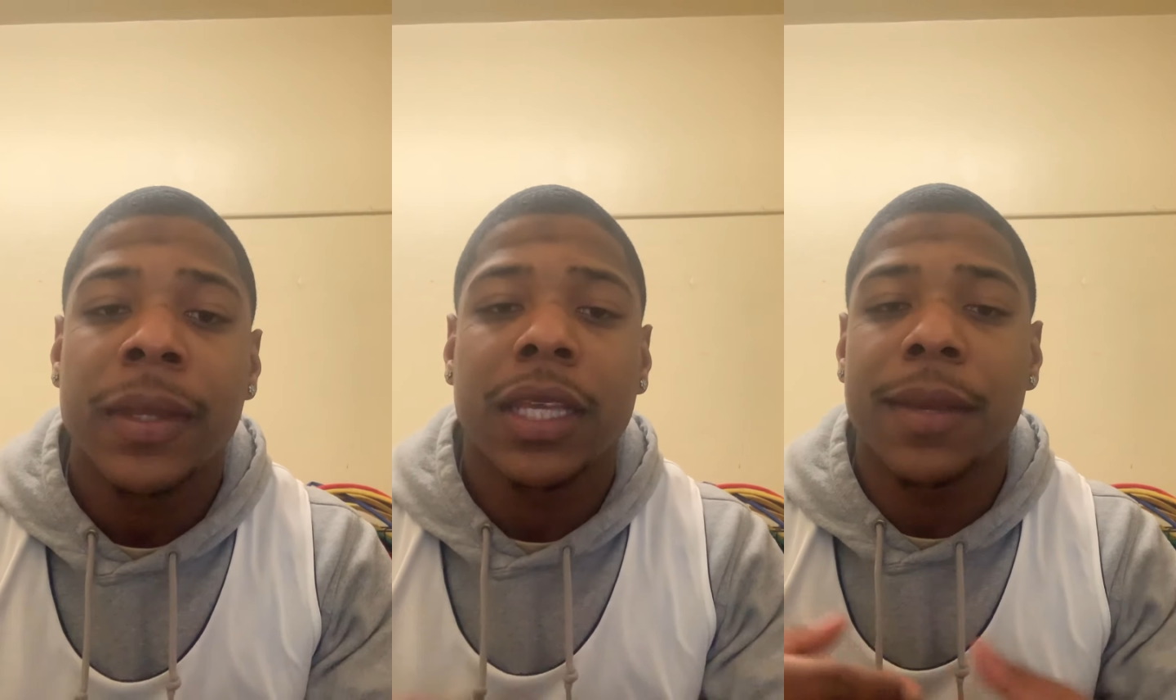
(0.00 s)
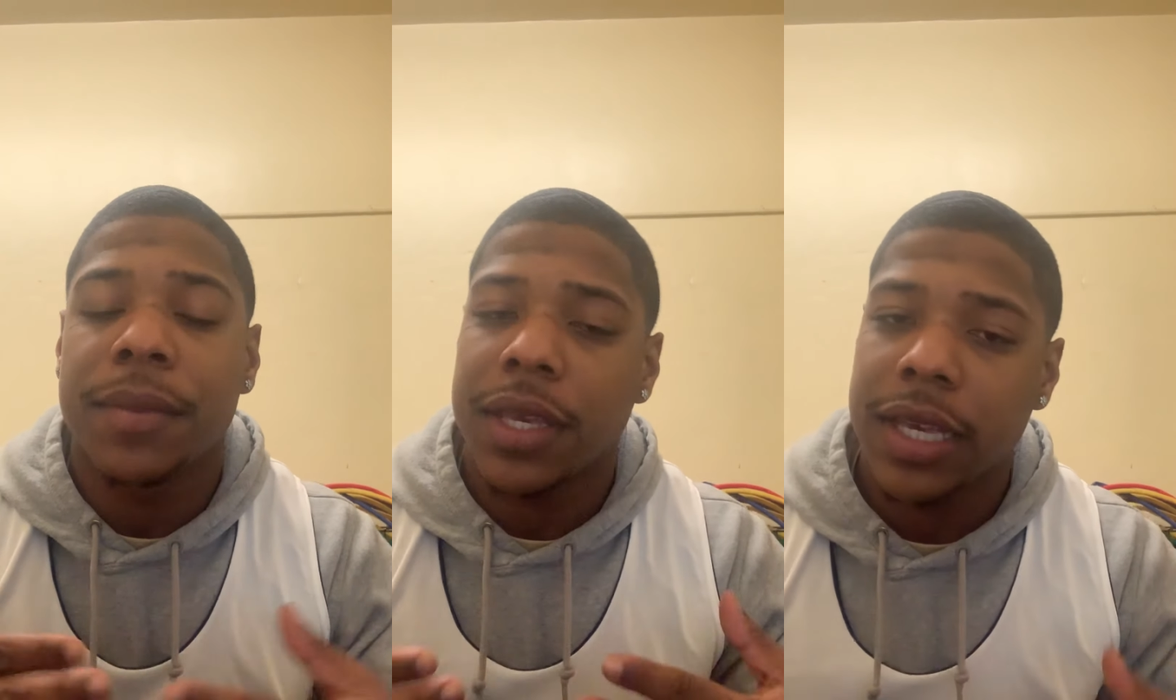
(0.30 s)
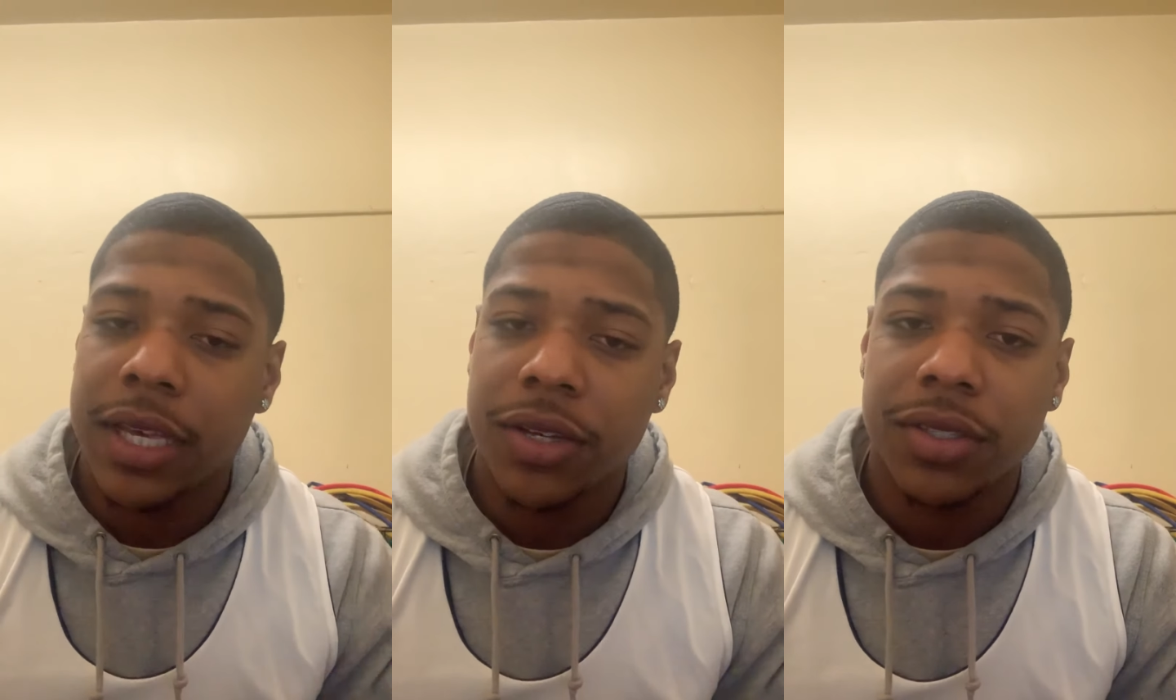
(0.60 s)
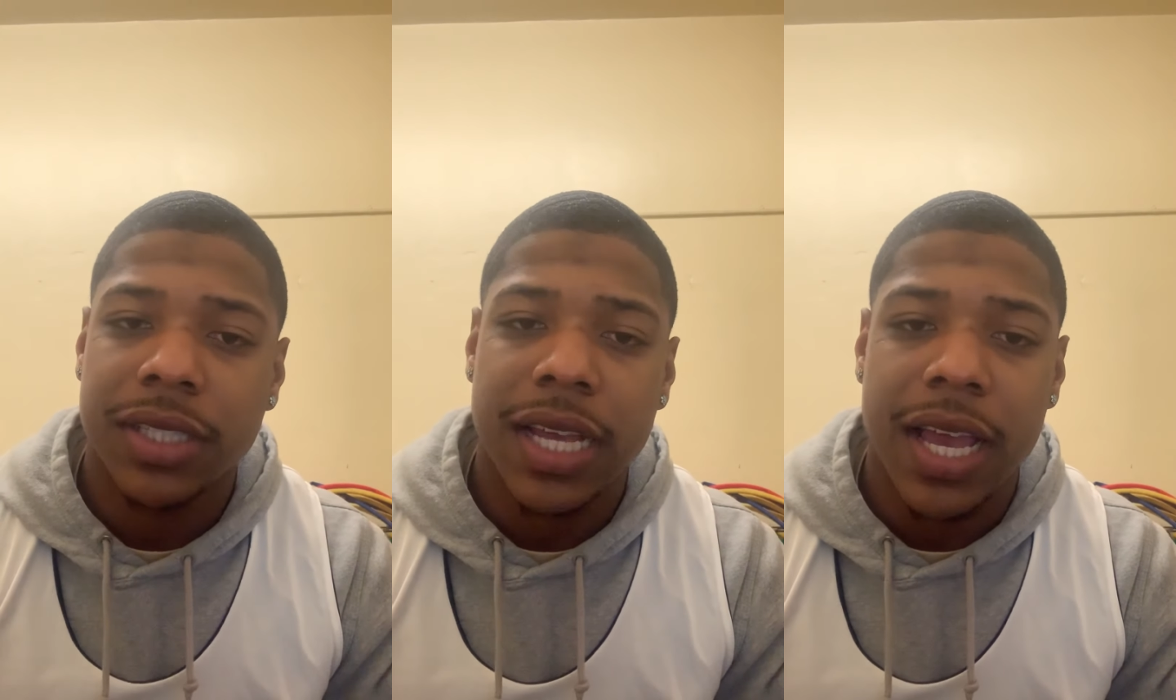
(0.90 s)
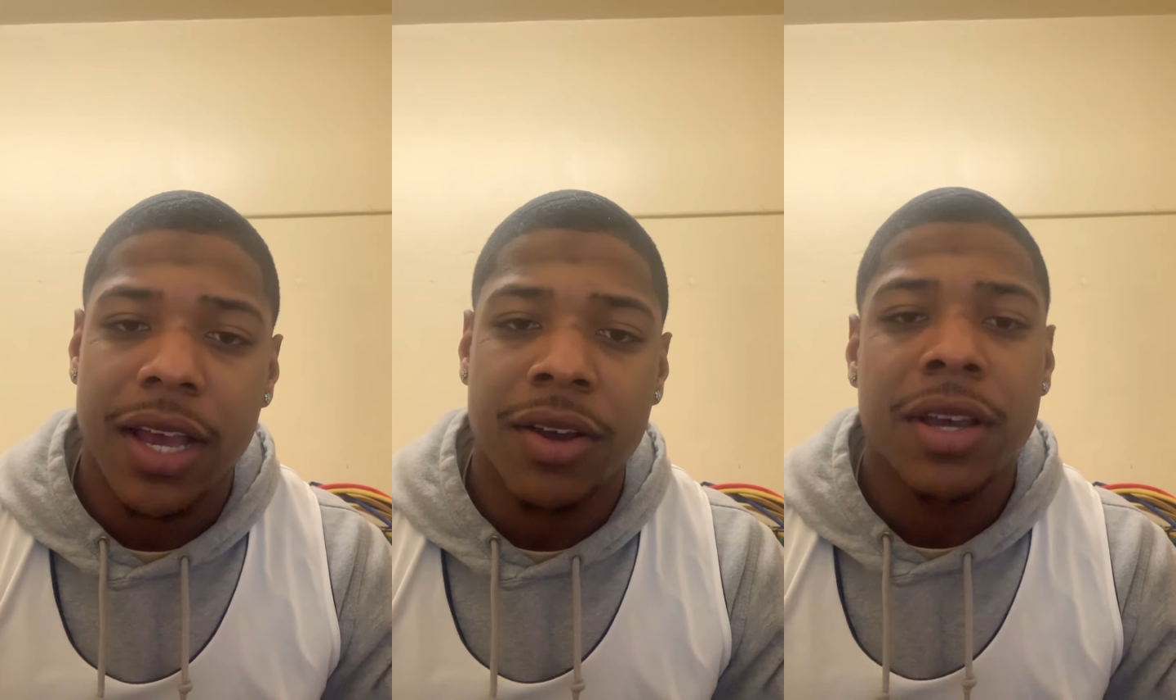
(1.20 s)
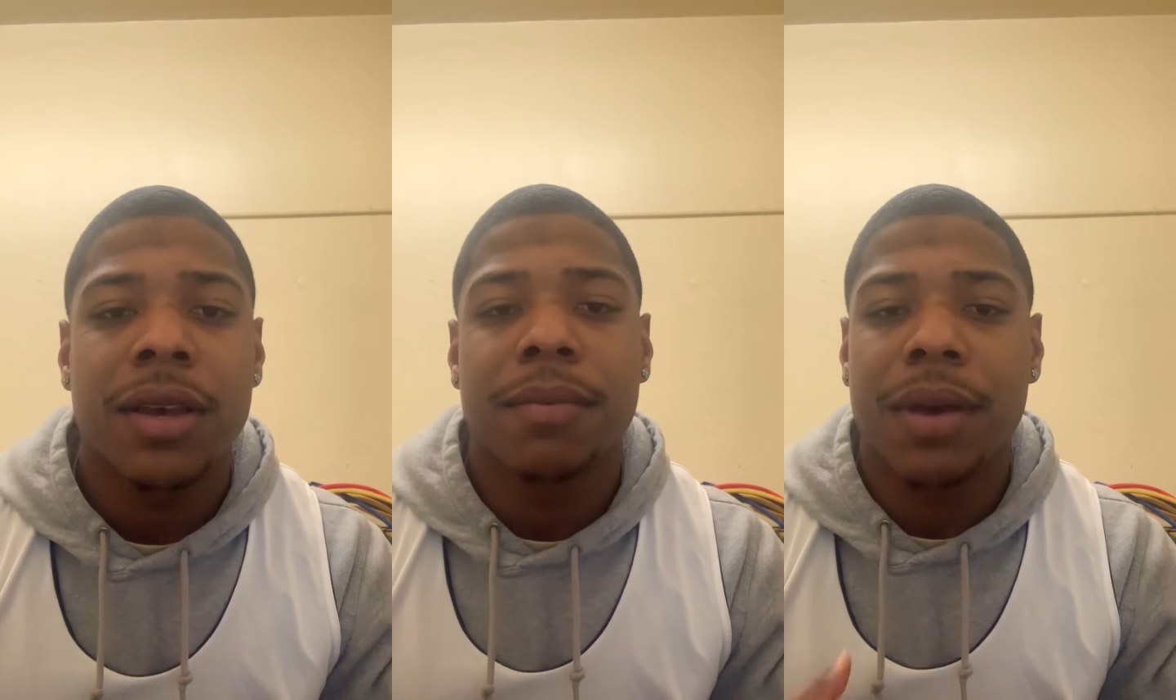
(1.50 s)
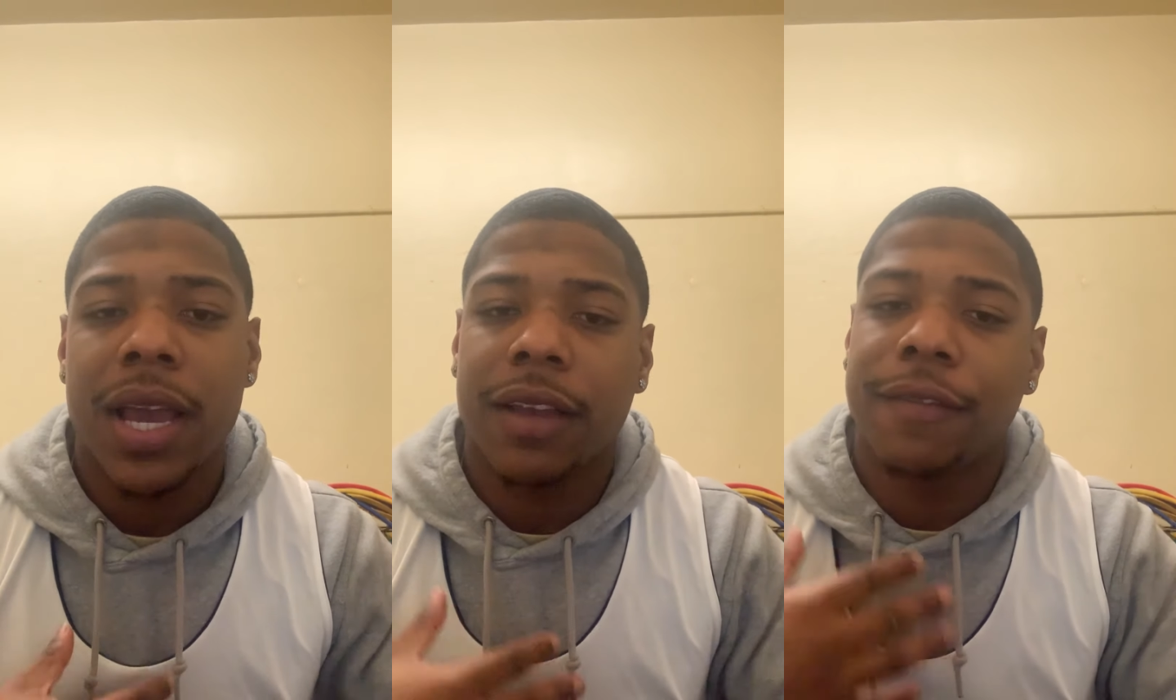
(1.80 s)
Keeping your heels down,
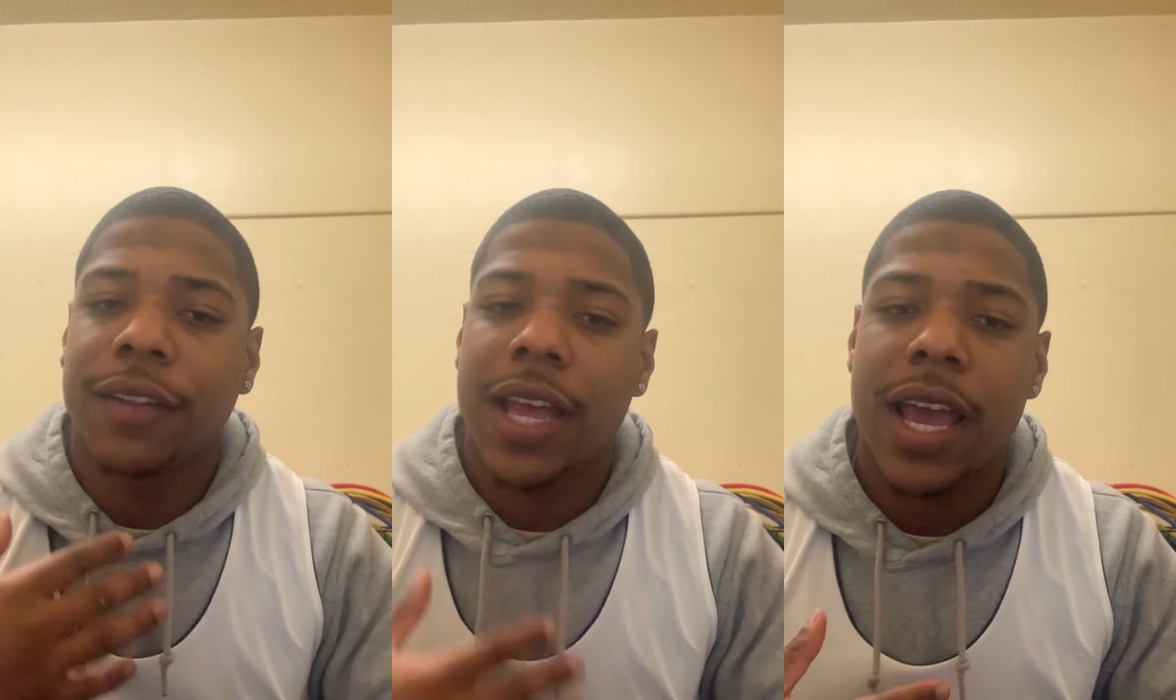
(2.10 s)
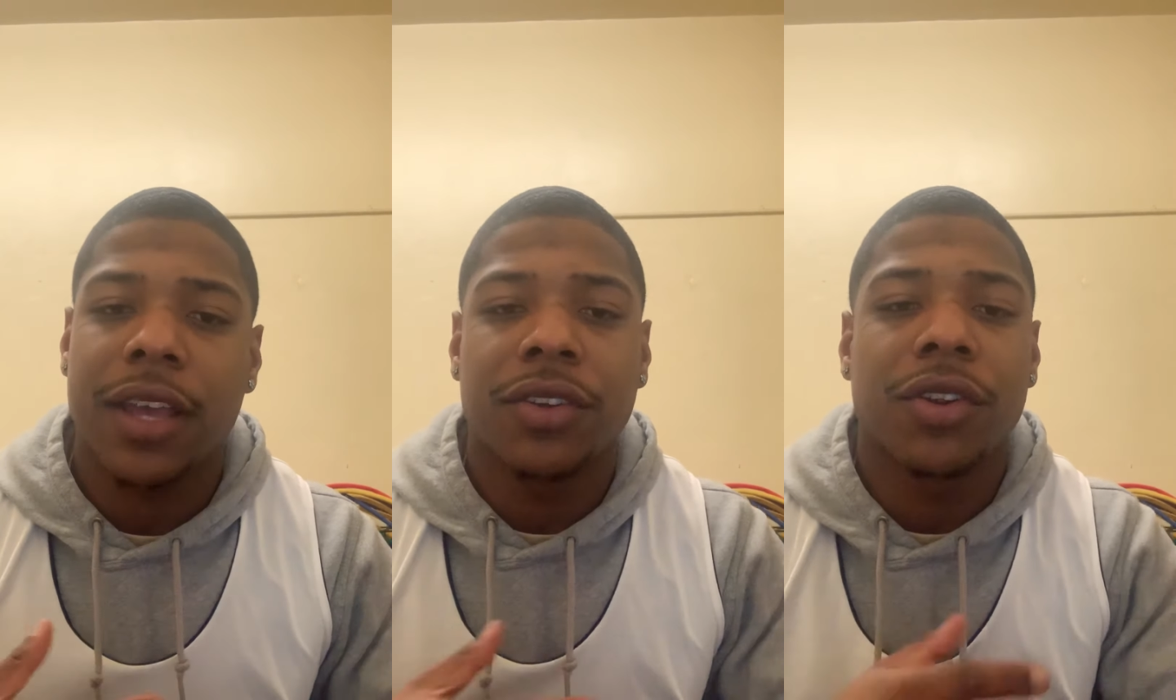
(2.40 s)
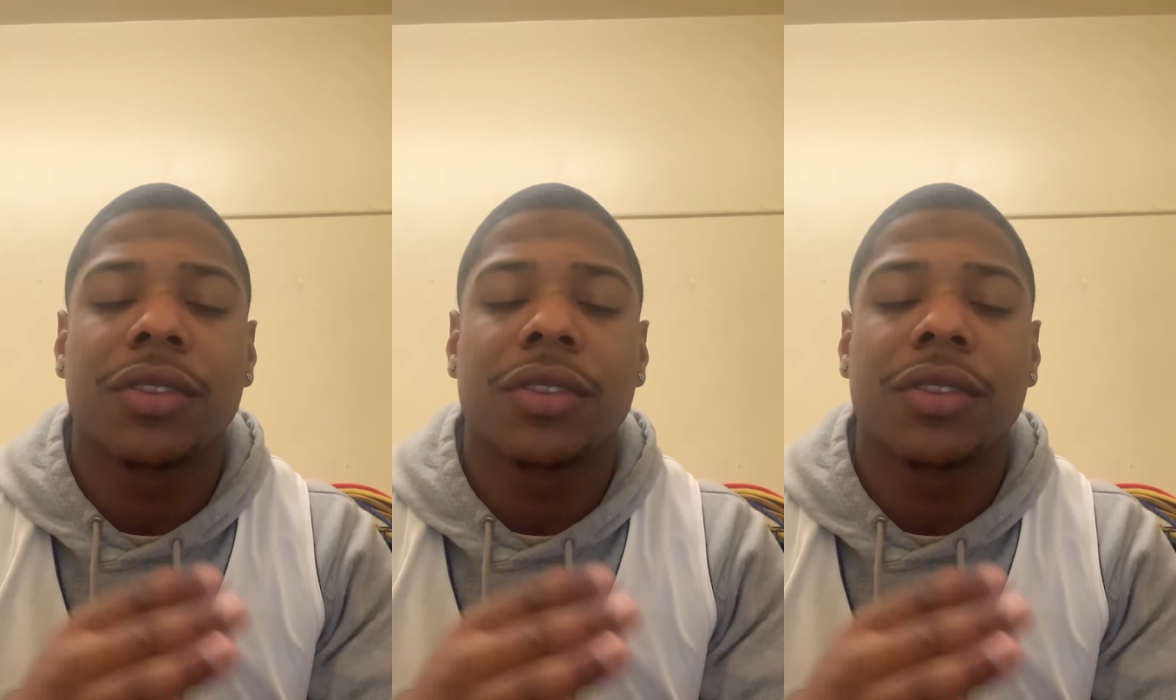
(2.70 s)
back flat,